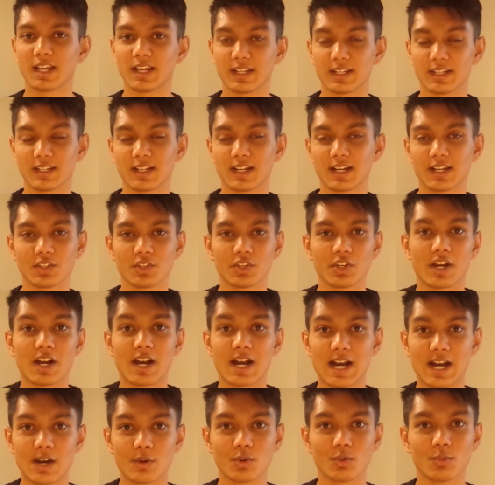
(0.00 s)
and I don't know
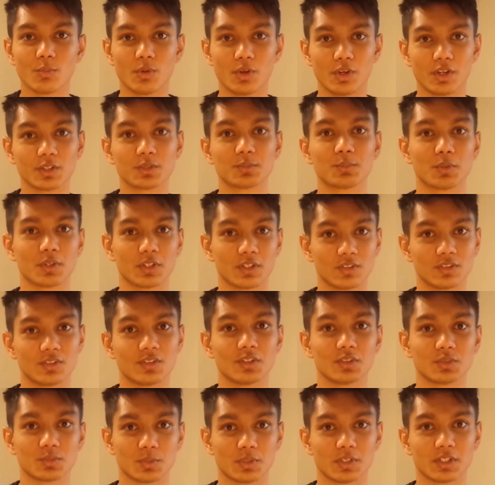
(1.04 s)
how it works, but it
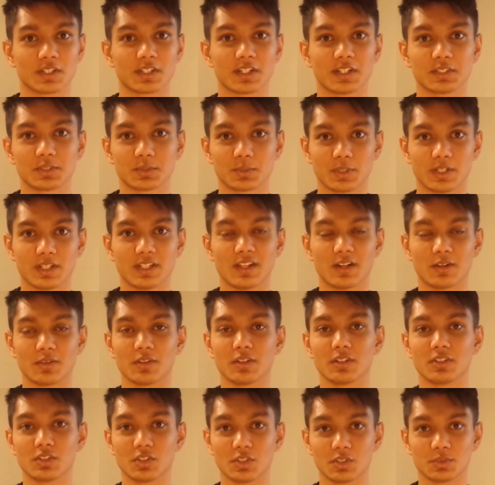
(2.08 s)
does work. I swear down,
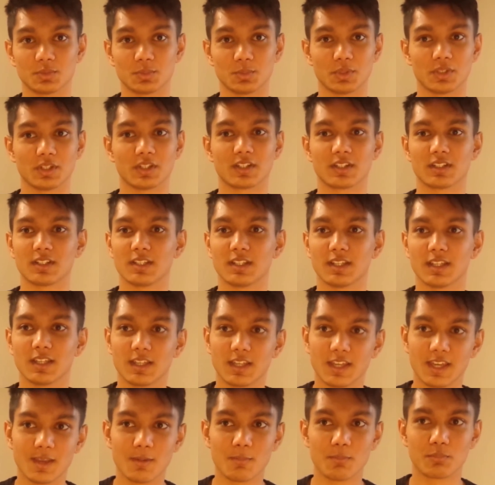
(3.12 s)
it does work. It
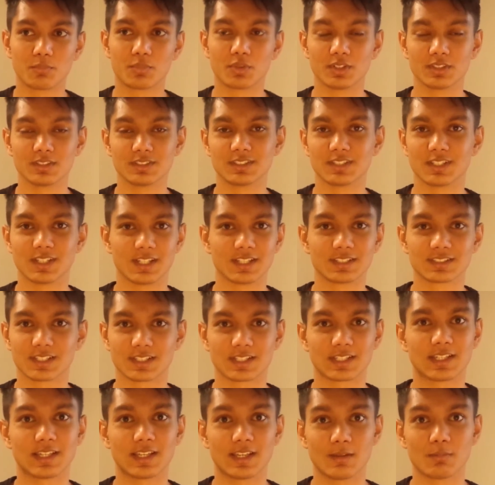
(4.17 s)
imprints it. It's like
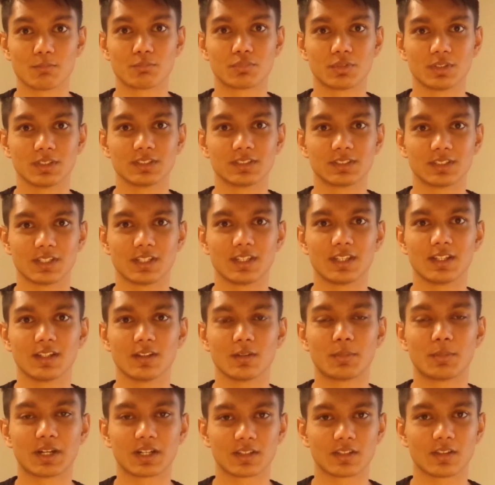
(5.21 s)
it imprints it in the
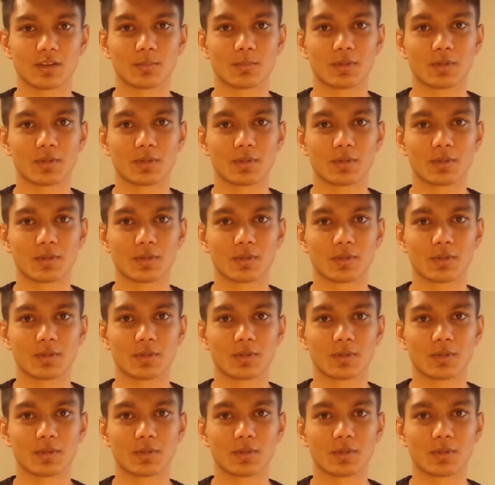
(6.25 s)
back of your